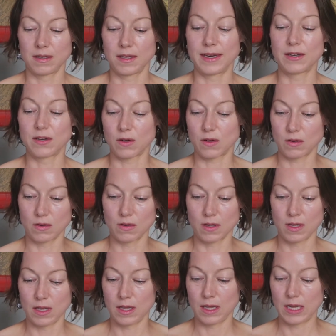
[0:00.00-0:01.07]
None at all.
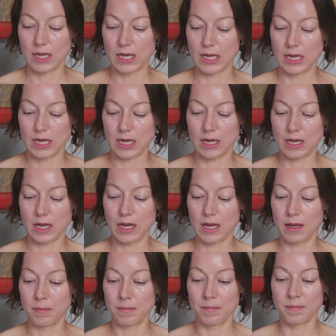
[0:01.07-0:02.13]

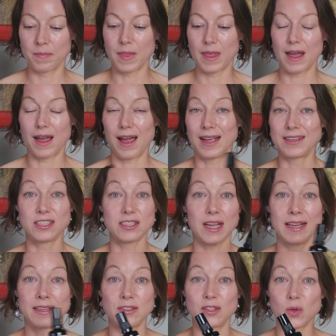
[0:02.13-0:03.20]

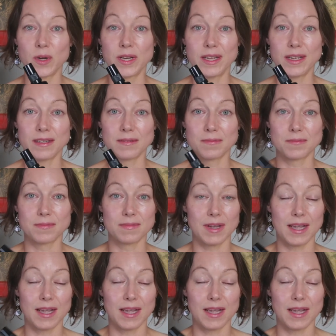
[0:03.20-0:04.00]
I enjoyed it.